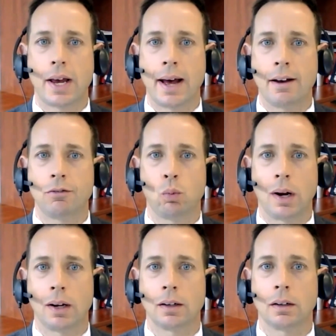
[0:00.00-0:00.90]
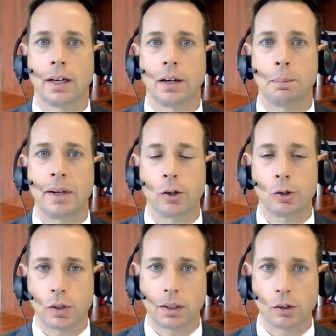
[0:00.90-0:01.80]
have, where it
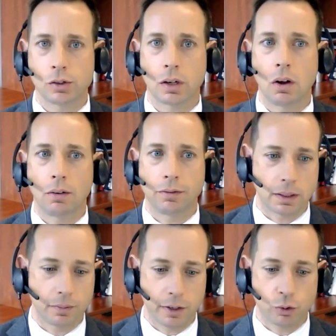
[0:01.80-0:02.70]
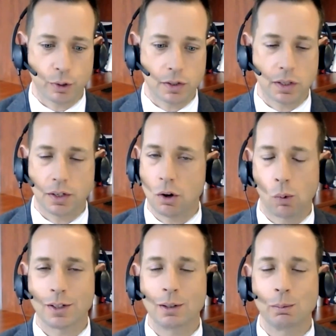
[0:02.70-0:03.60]
appears that there's a conflict of interest that no
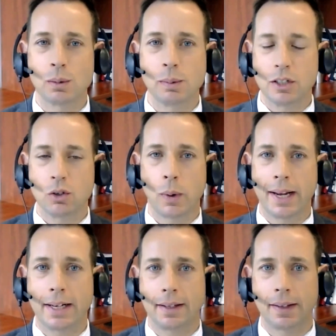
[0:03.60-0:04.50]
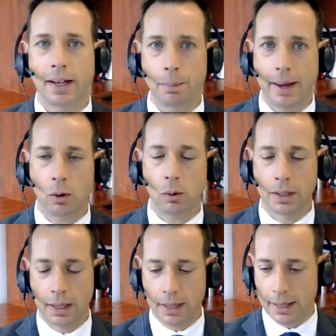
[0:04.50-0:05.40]
one seems to be doing anything about.
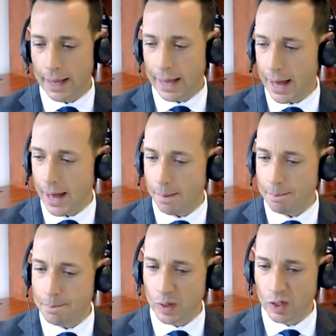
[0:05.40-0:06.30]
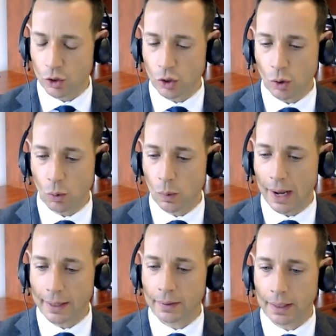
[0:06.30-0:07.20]
So
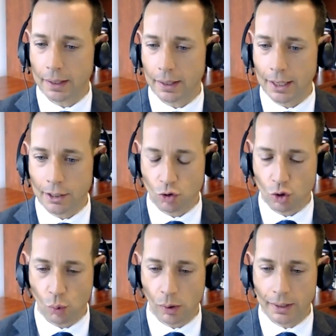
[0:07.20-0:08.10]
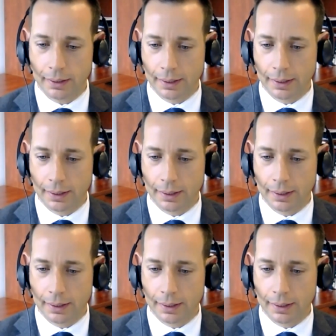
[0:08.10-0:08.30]
I think, in short,